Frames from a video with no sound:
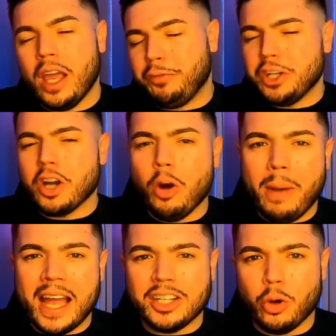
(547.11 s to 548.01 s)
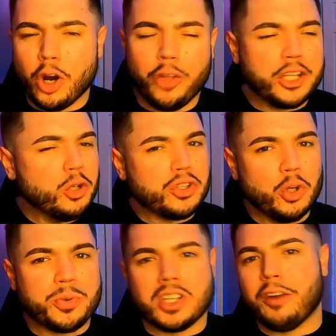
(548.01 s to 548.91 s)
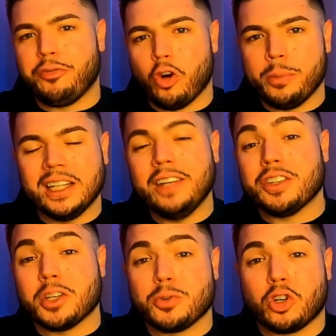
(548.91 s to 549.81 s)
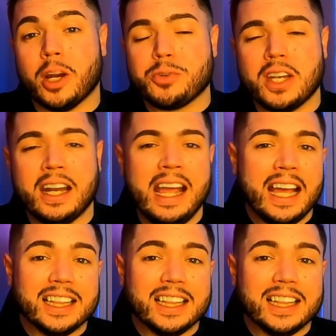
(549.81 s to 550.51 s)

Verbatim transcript: If you don't mind doing all the YouTube stuff for me, leave a subscription,